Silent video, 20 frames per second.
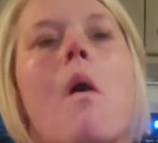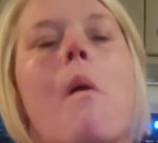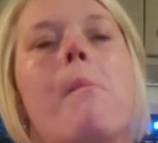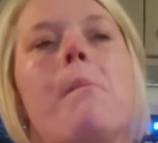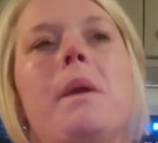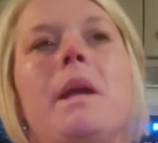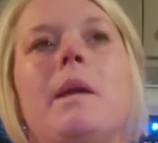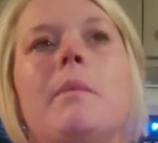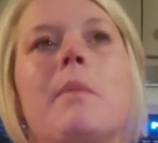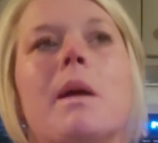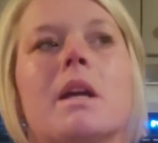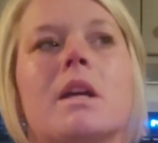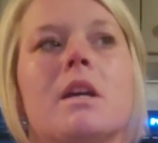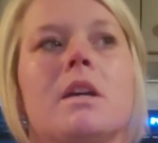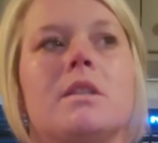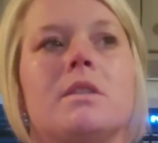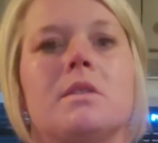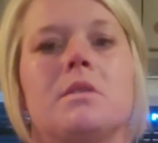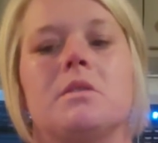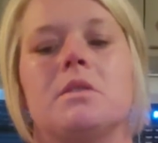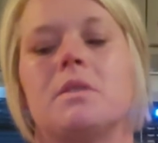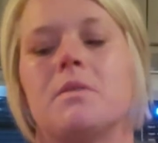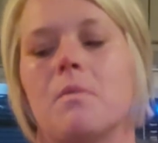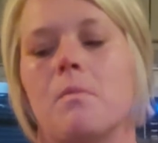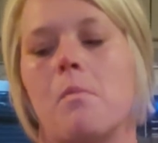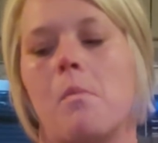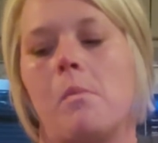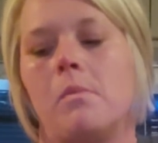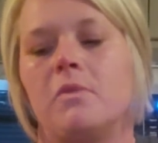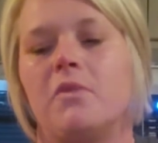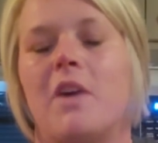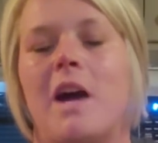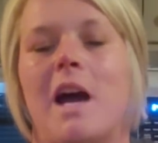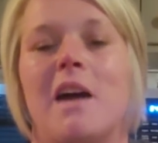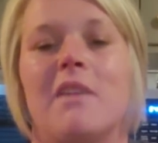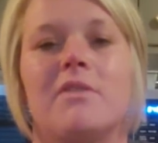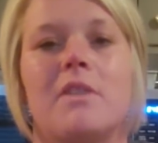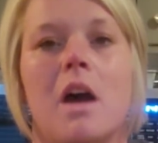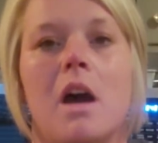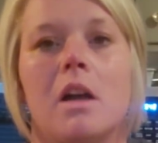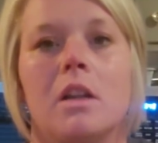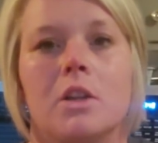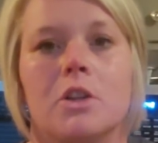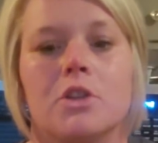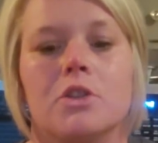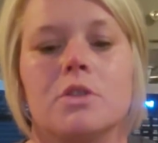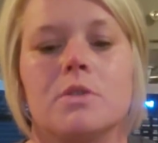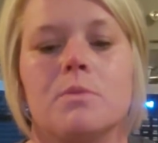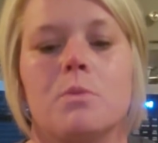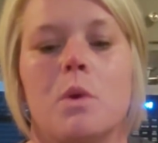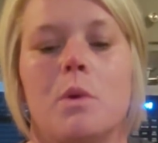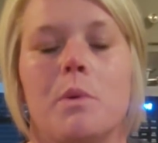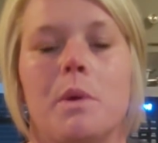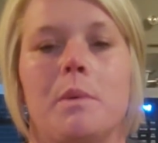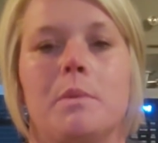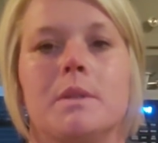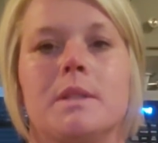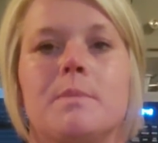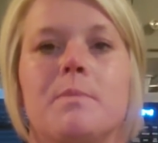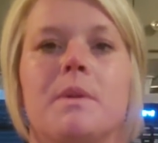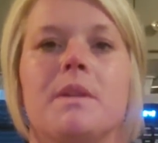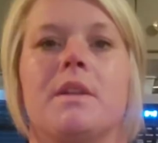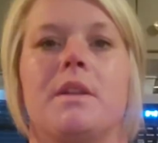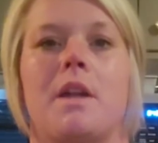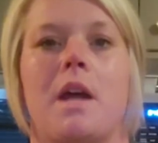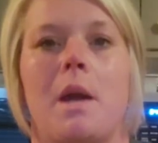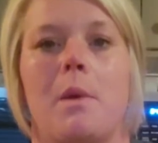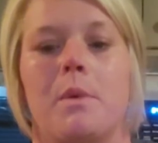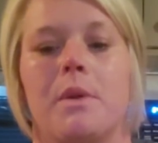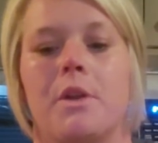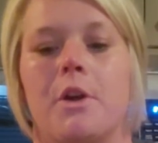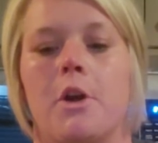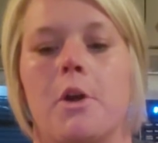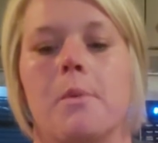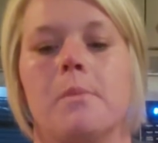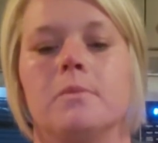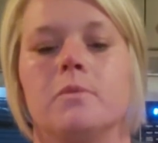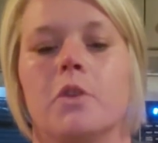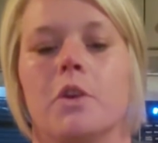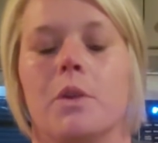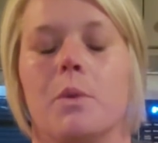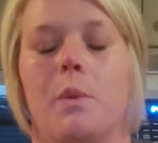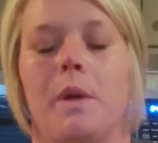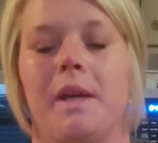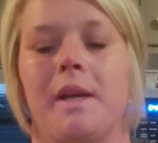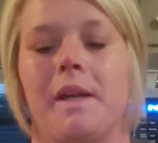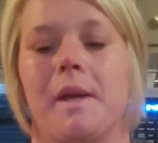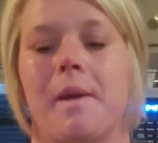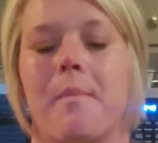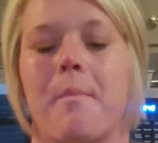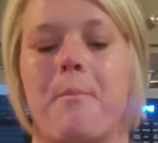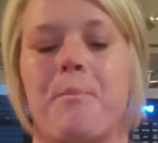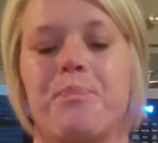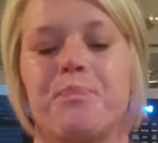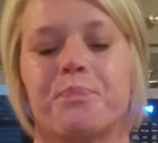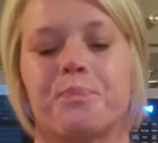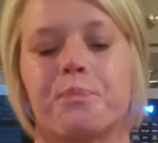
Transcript: me and my cousins, $5 when we would spend the night with her for the weekend,